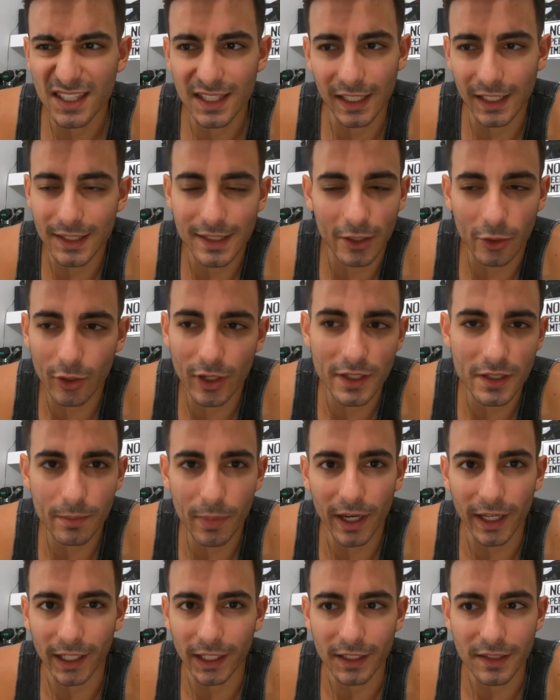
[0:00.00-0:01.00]
It's a crazy
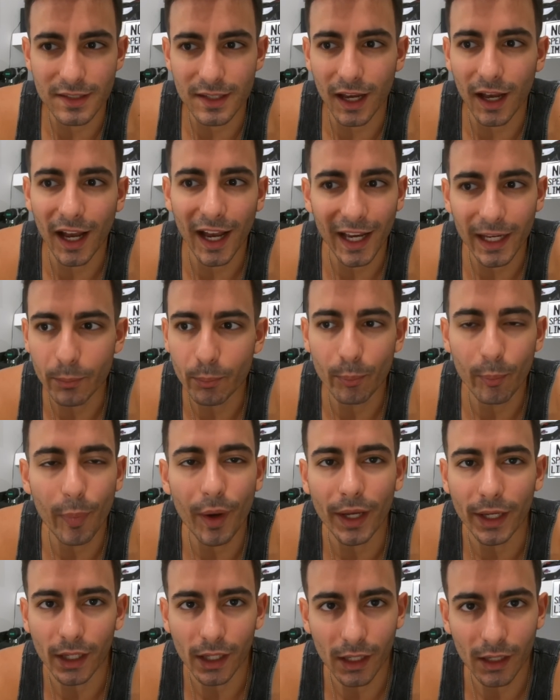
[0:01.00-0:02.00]
bike, it's a hype
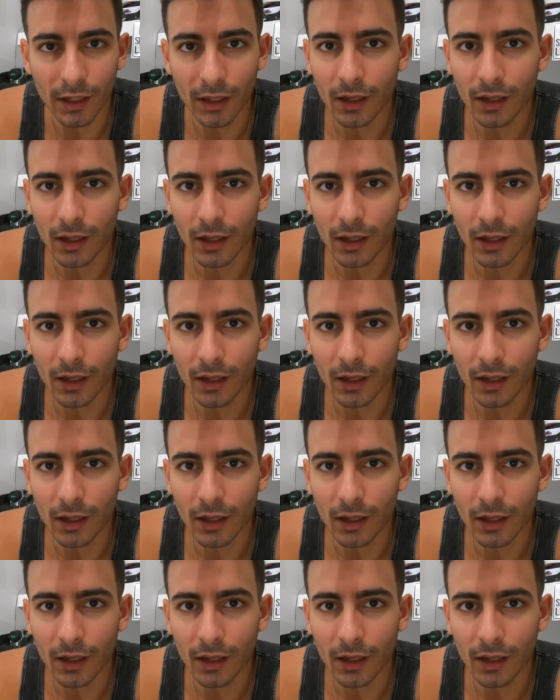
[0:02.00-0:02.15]
bike,